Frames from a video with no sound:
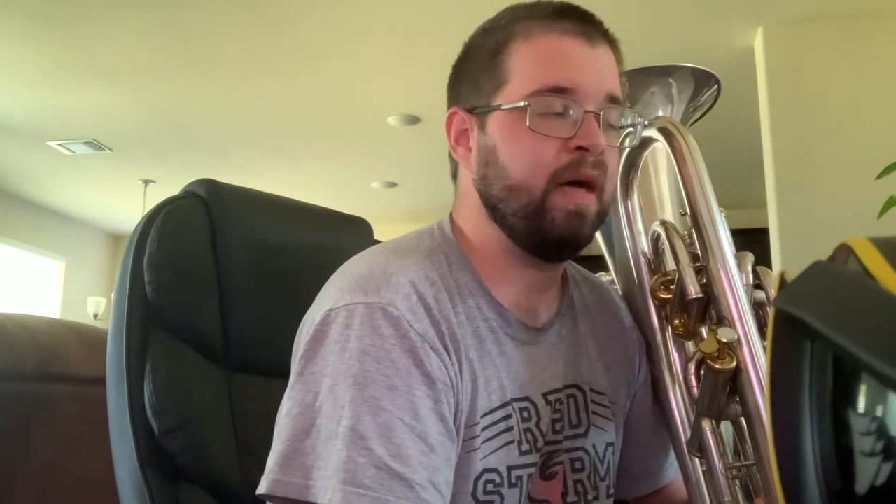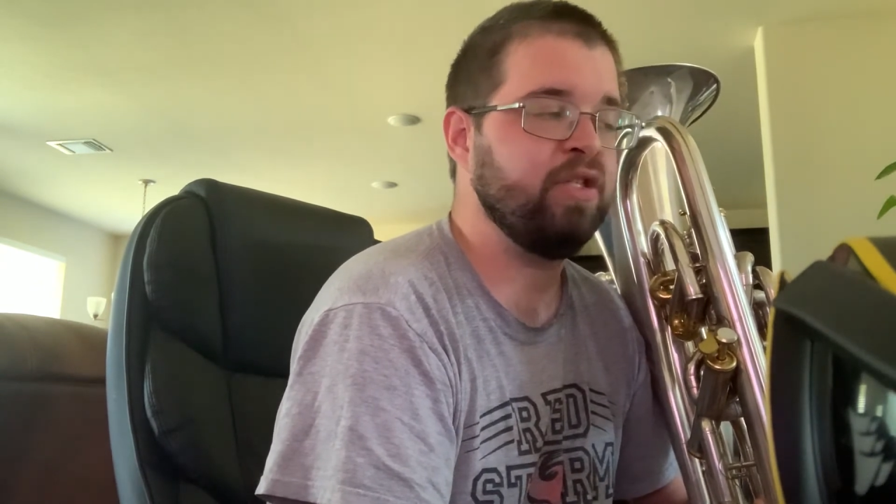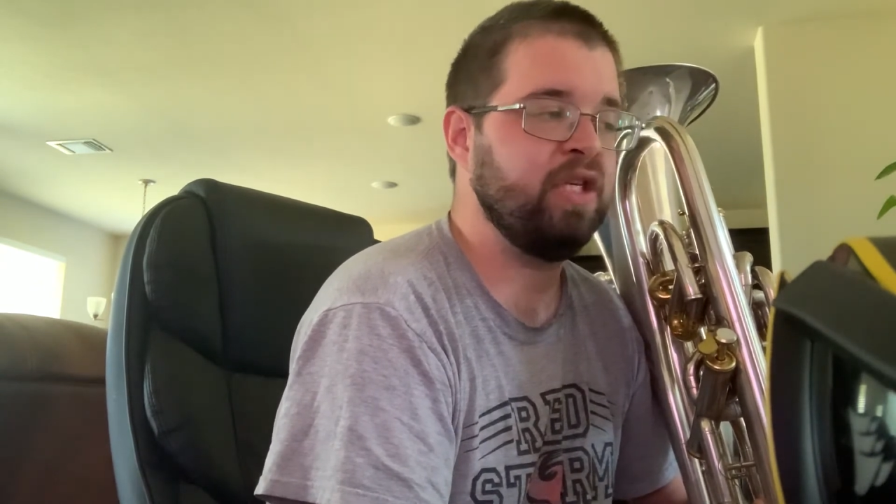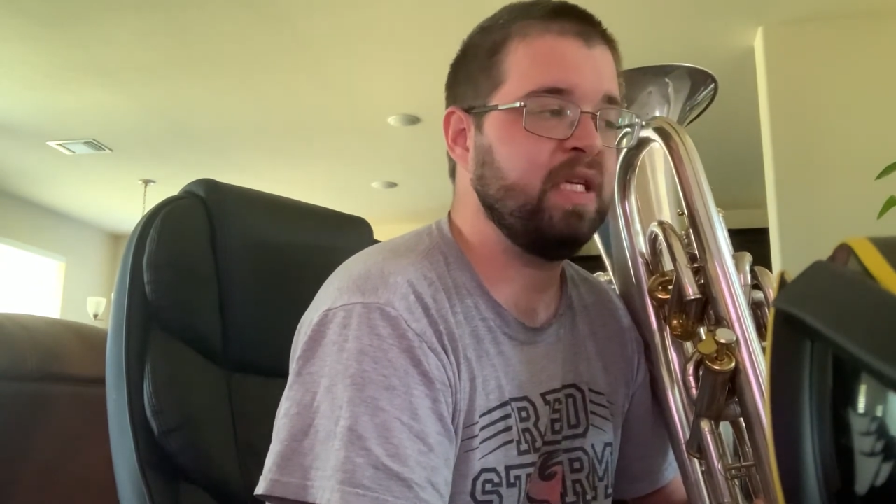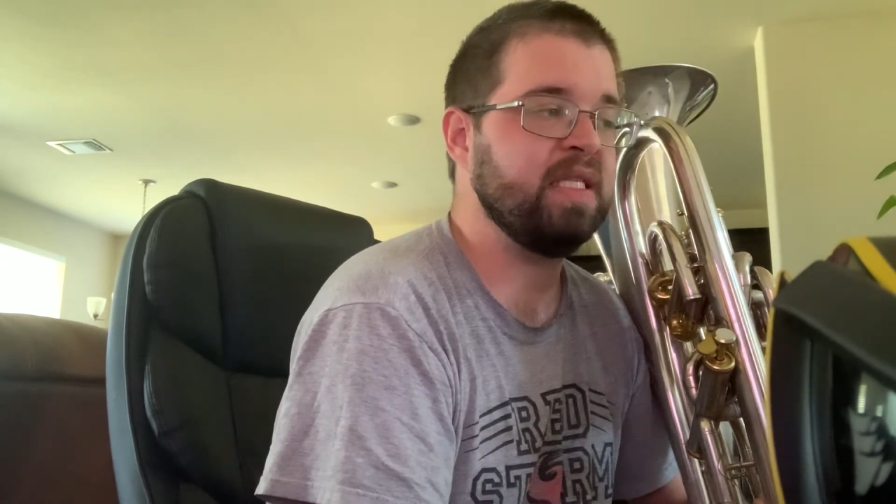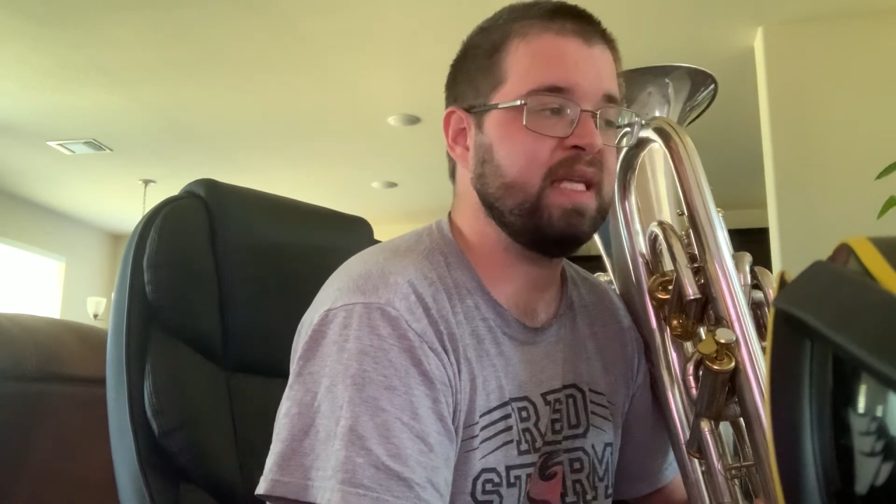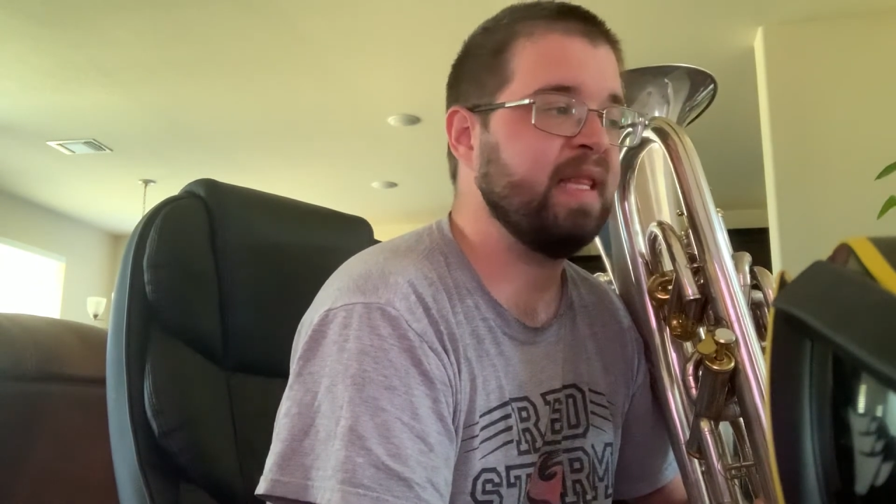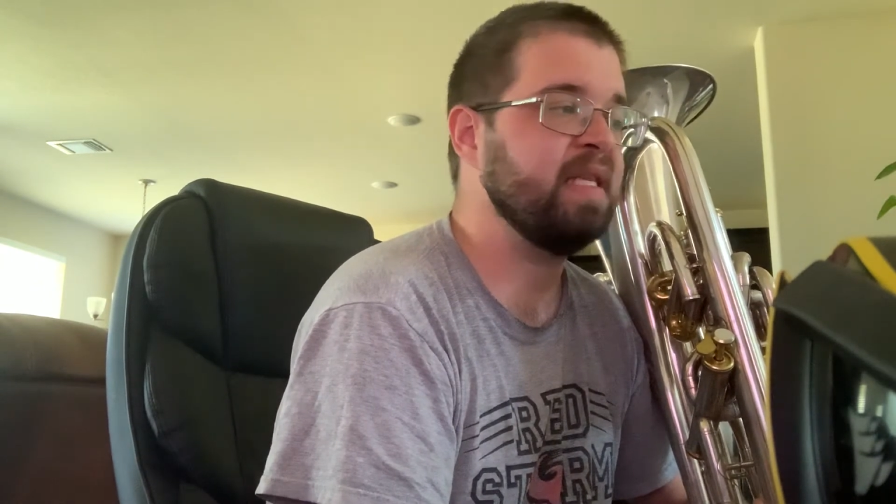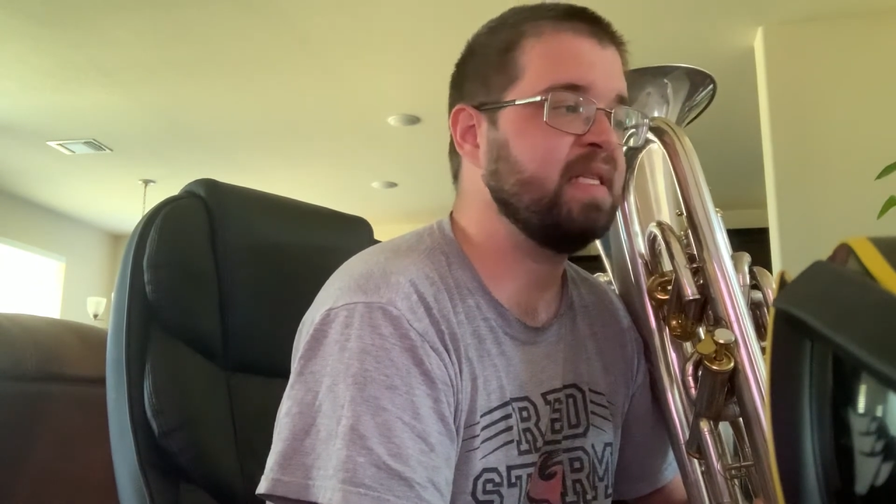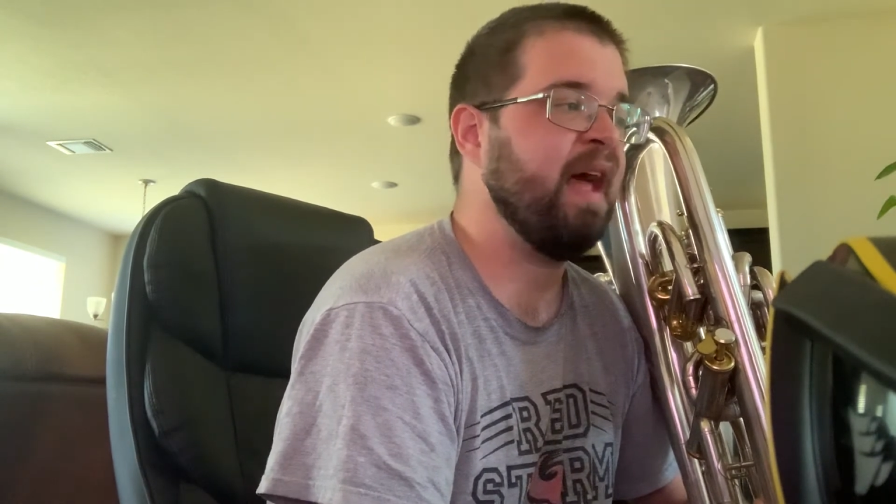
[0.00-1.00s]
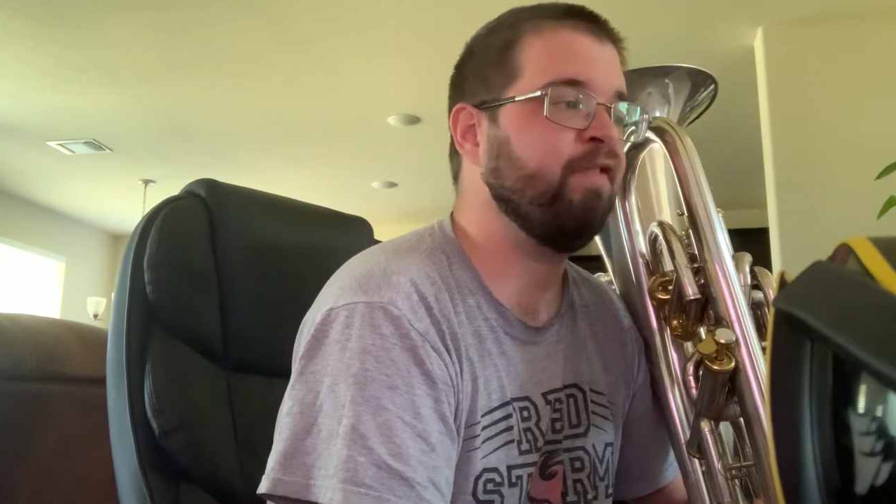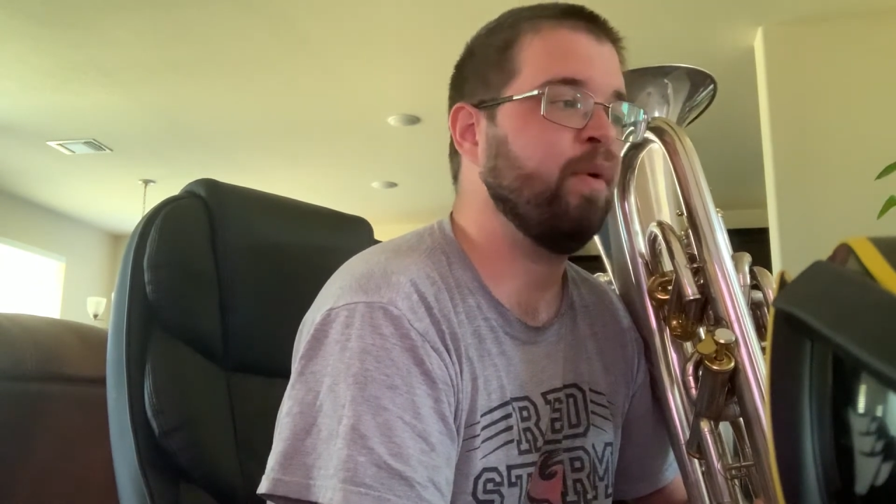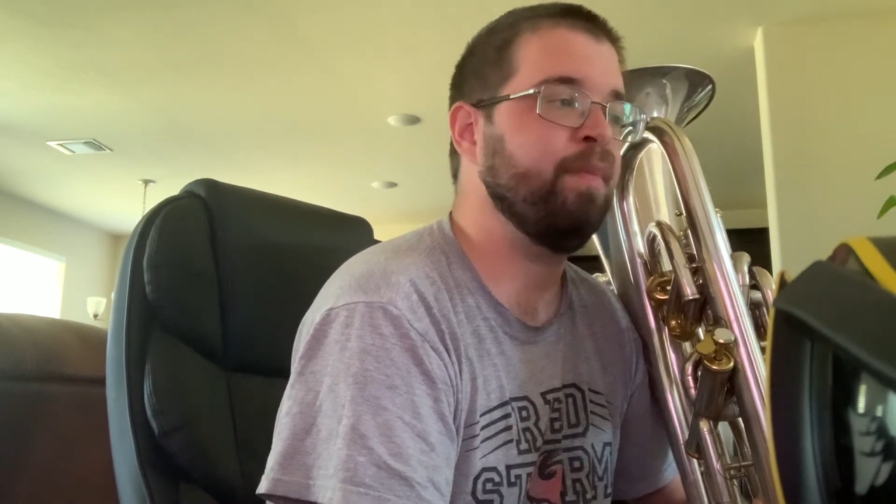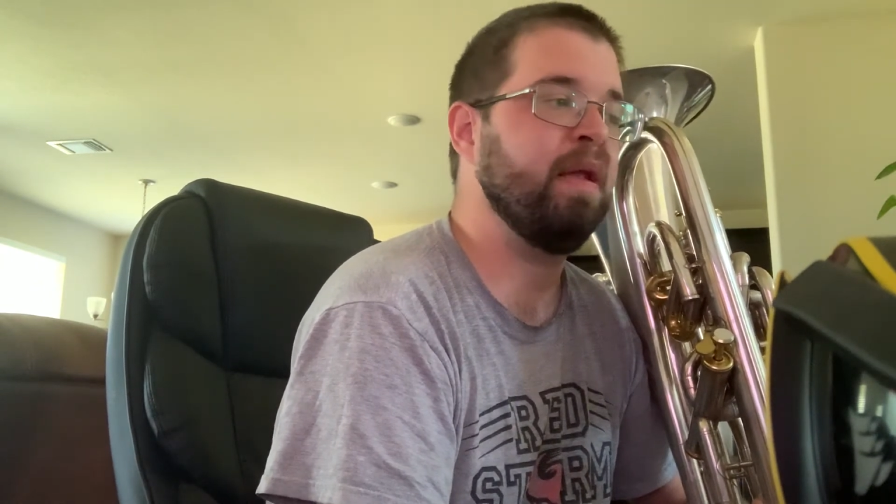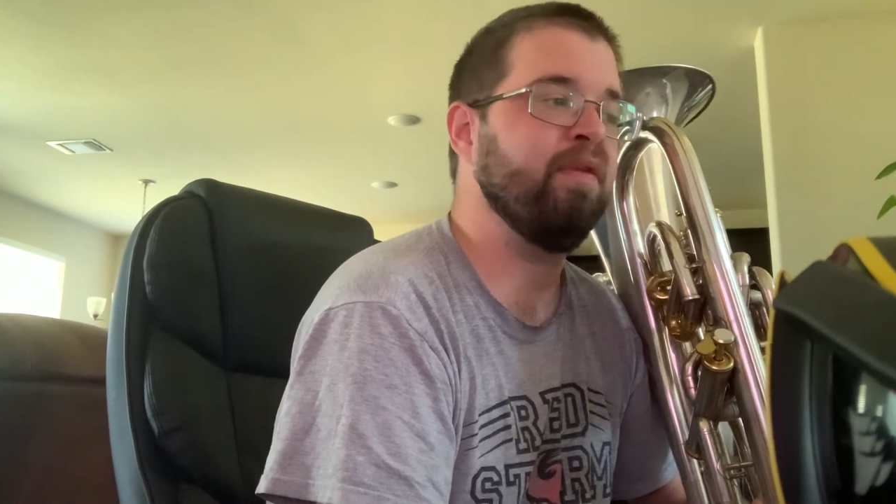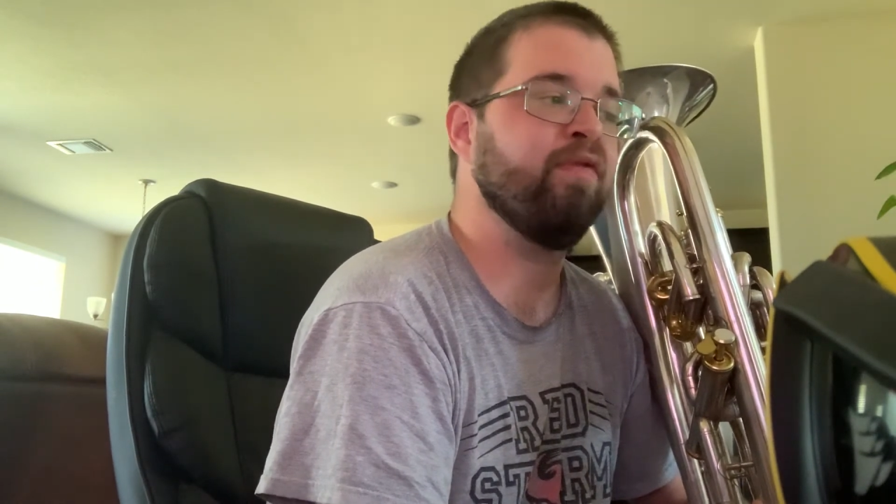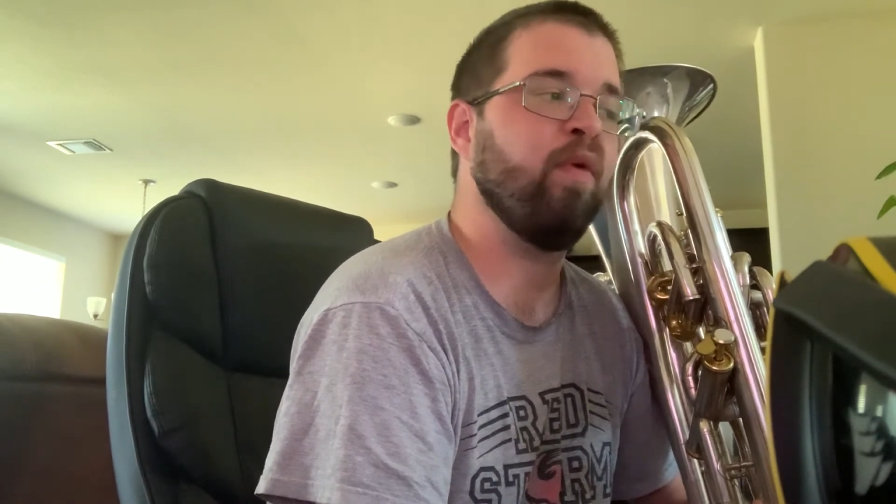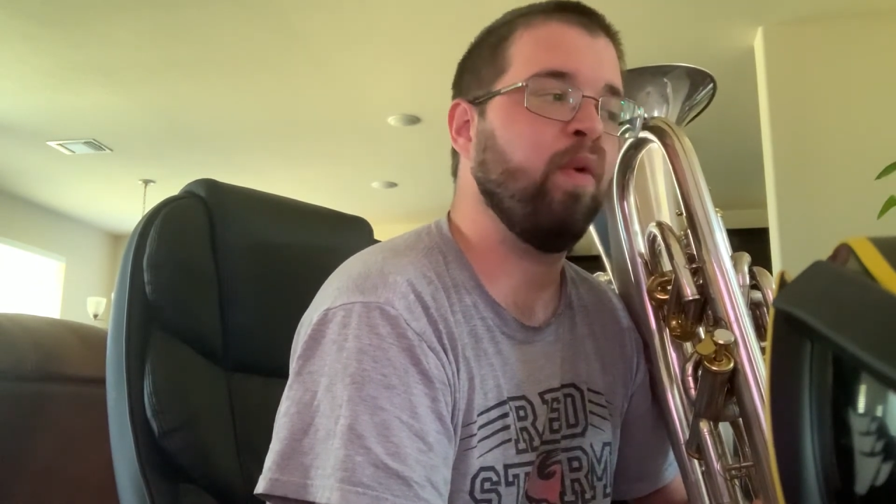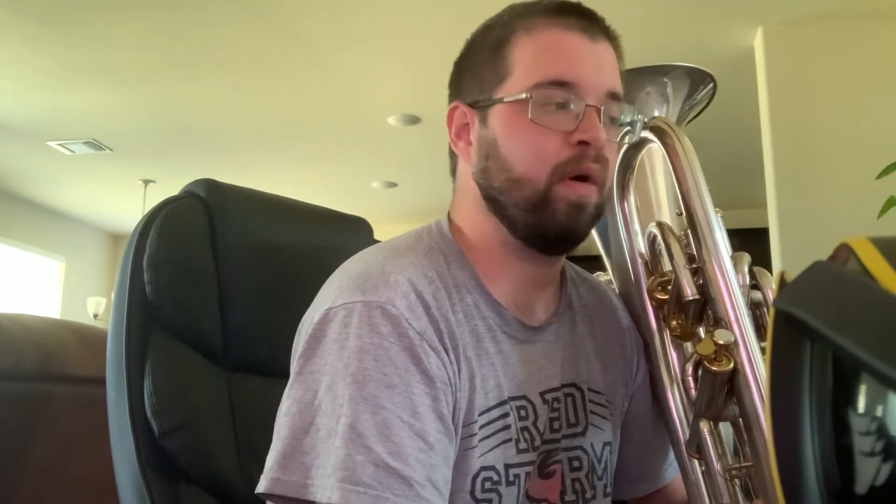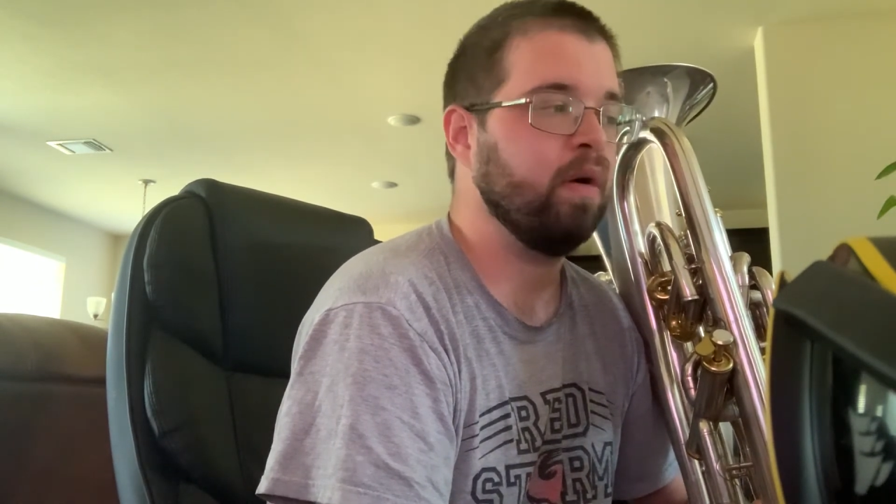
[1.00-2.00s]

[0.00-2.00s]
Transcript: G inside the staff on beat 4.